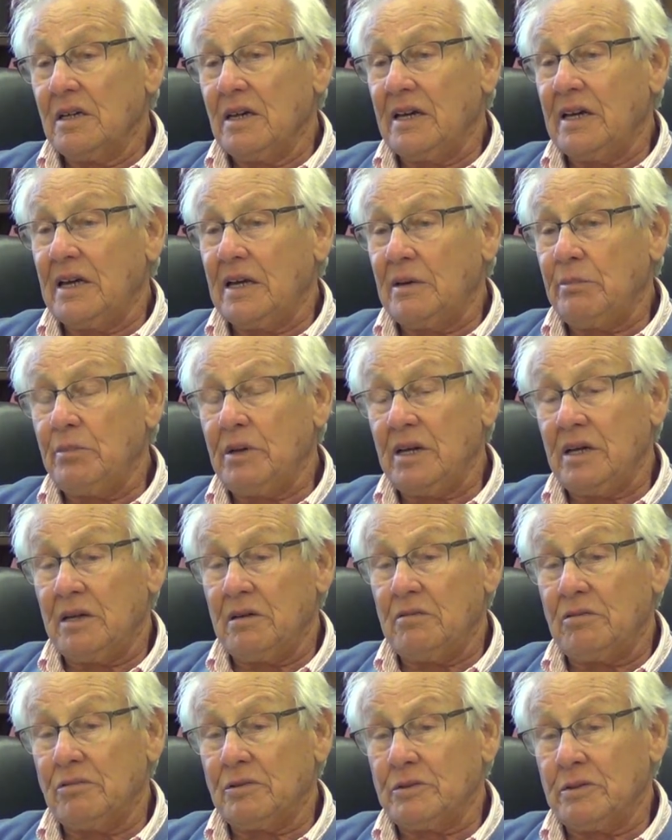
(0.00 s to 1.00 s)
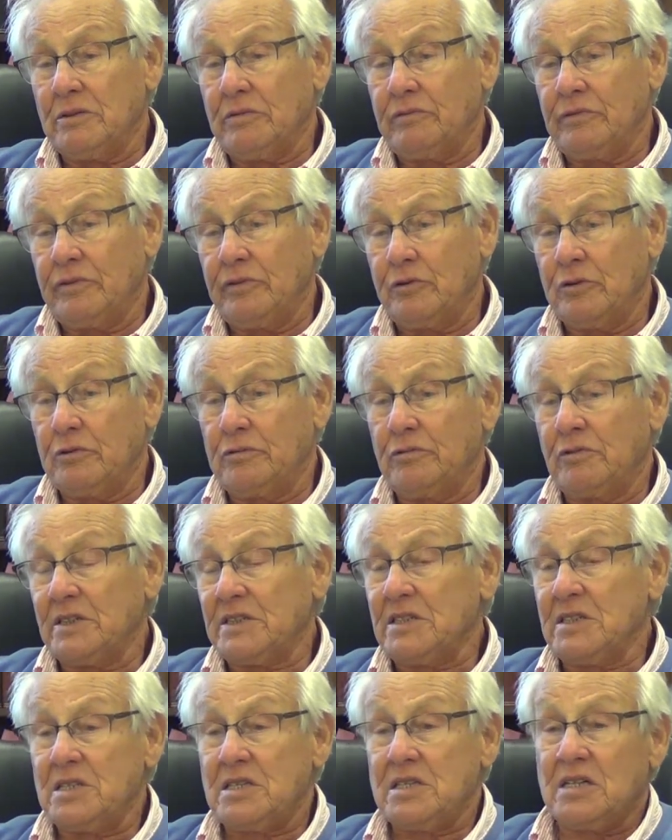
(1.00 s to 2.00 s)
came here for
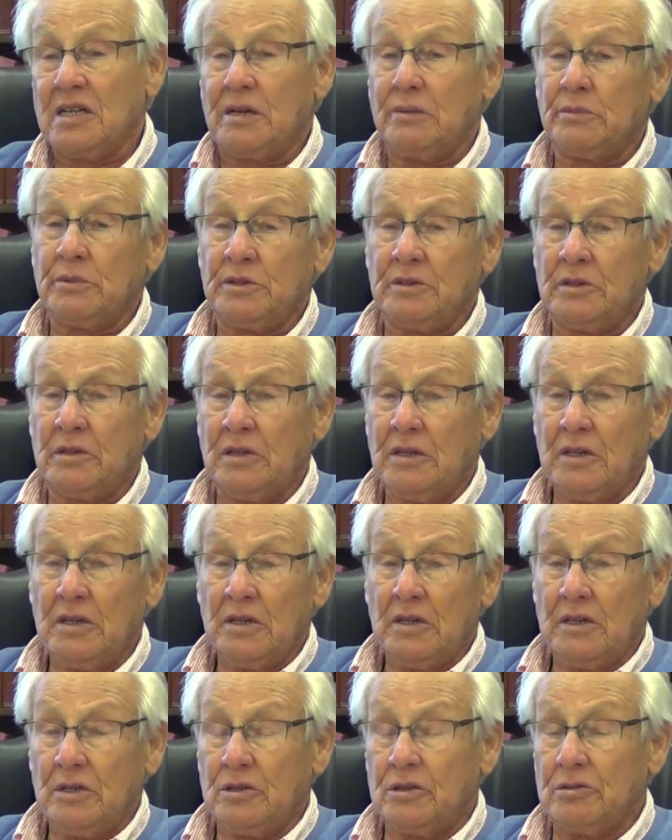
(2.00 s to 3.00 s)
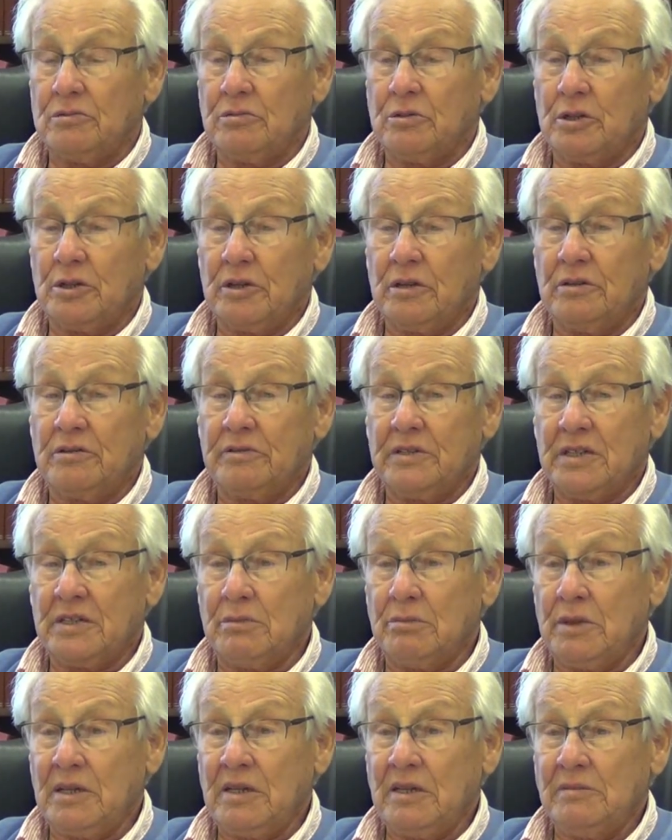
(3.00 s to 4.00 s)
one summer to work with
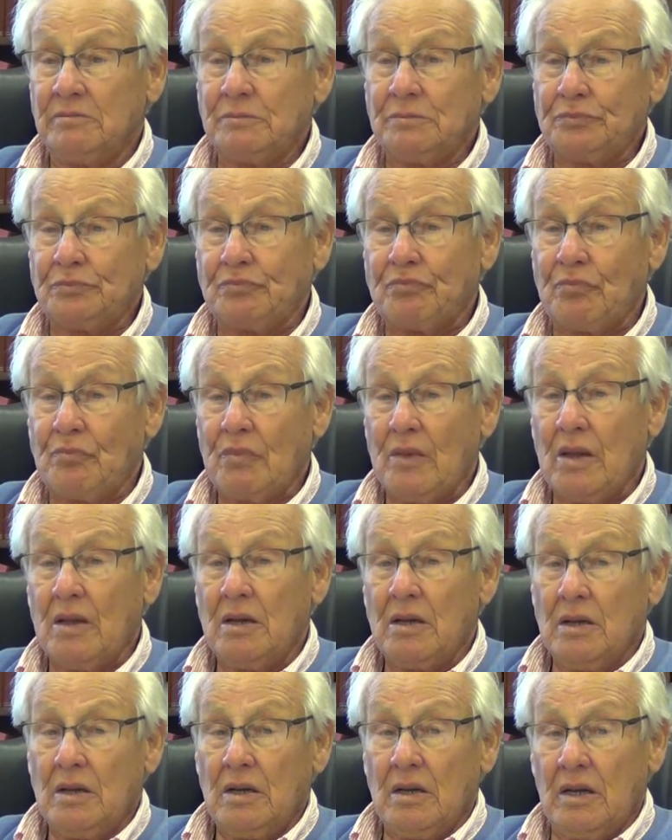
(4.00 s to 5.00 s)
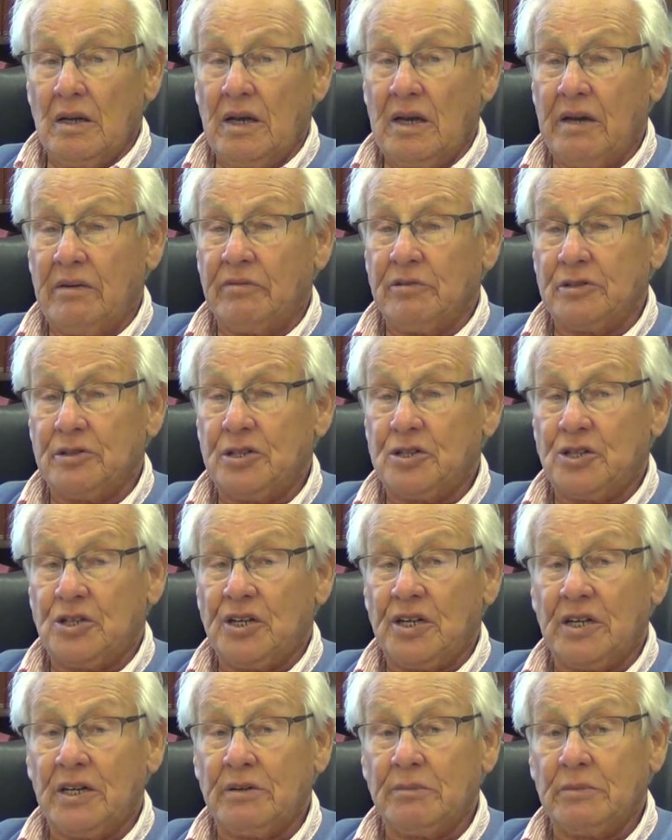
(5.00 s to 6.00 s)
me. He was
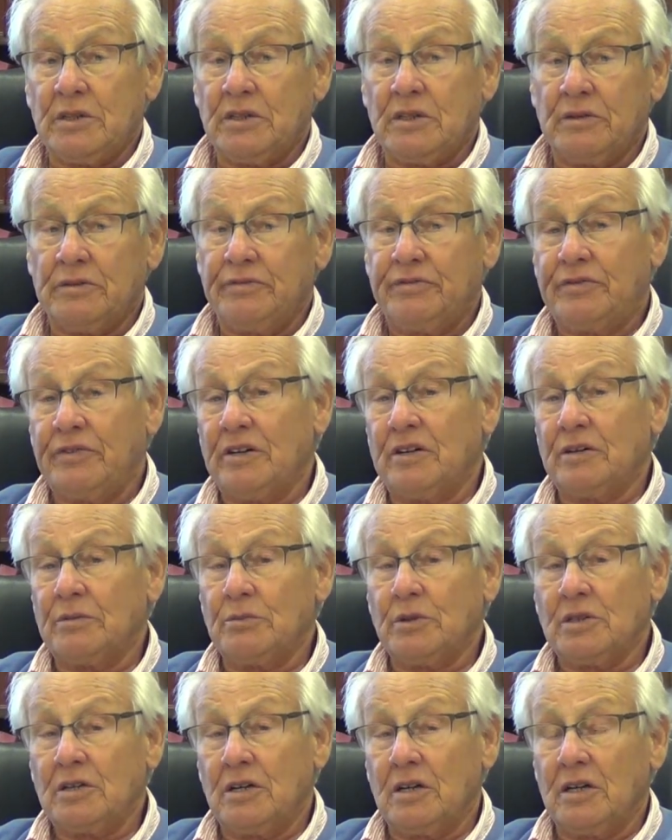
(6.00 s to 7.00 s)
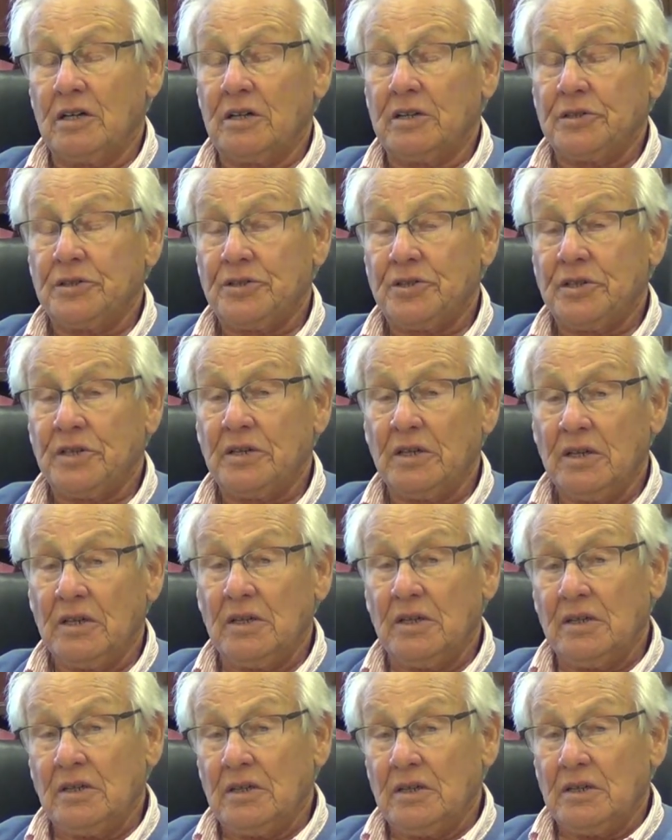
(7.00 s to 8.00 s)
chairman of pharmacology
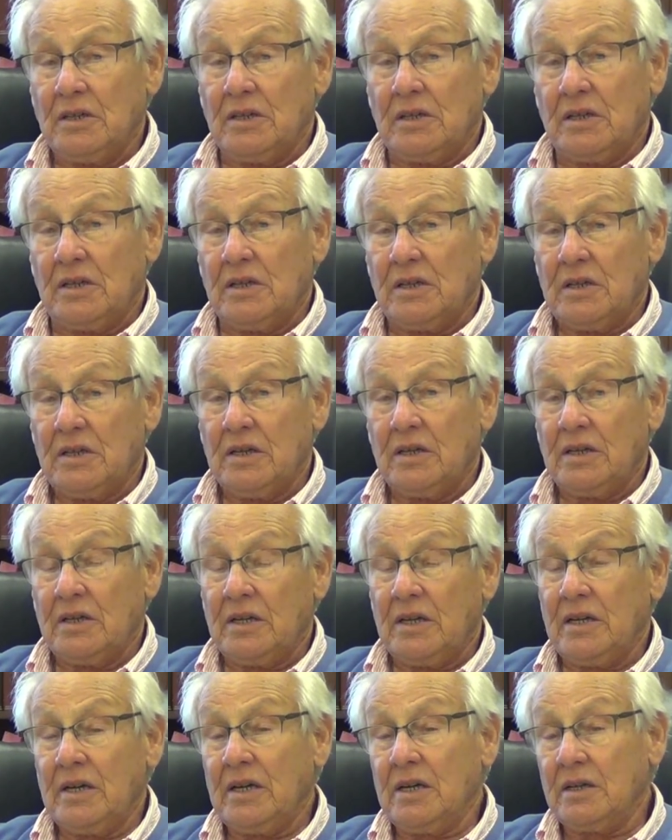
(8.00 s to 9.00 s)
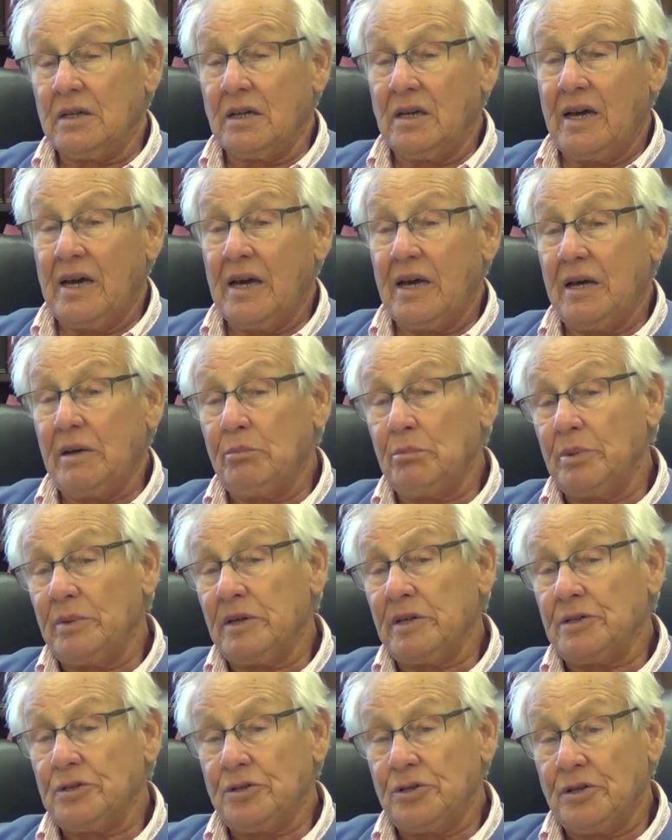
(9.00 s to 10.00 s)
in
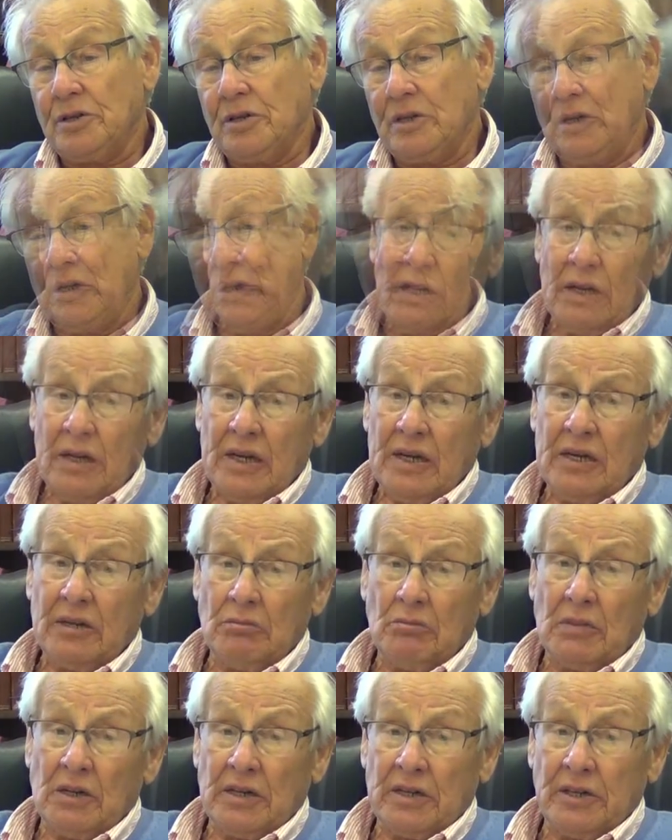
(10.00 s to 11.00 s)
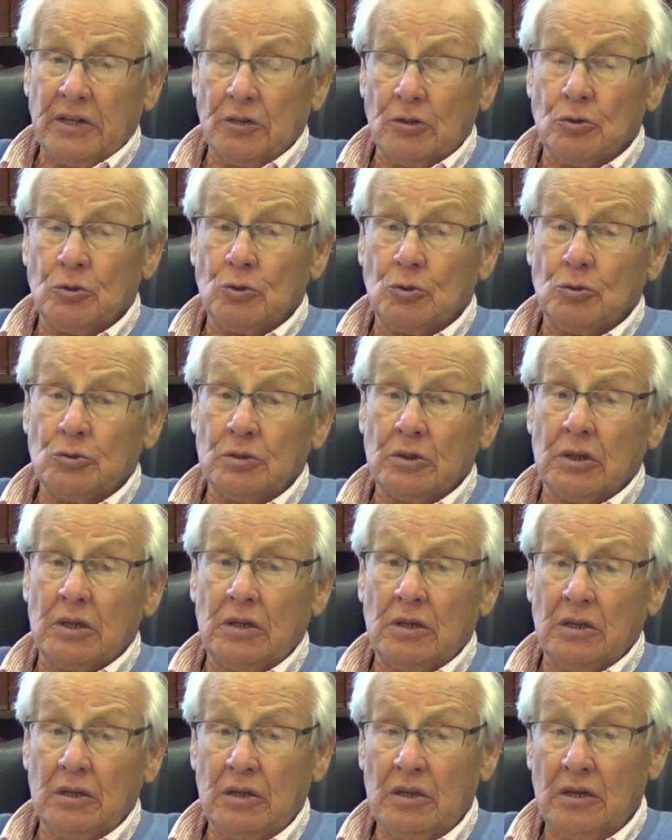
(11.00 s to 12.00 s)
Cambridge in my own
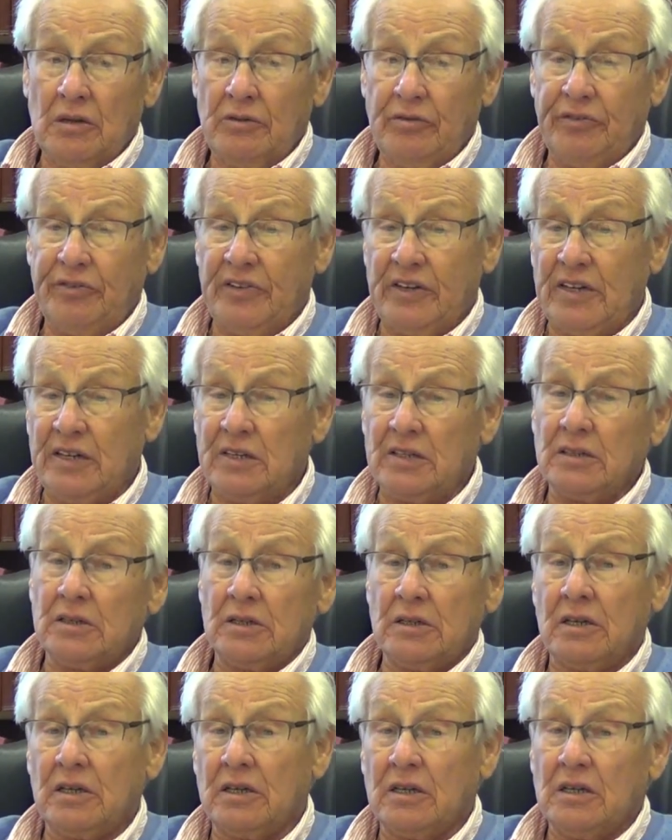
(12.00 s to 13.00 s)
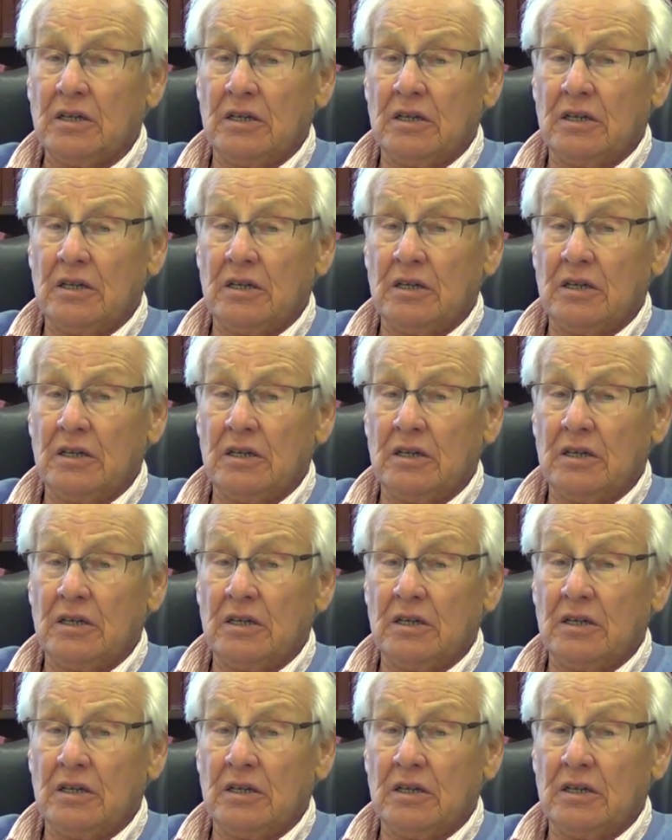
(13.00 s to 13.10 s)
field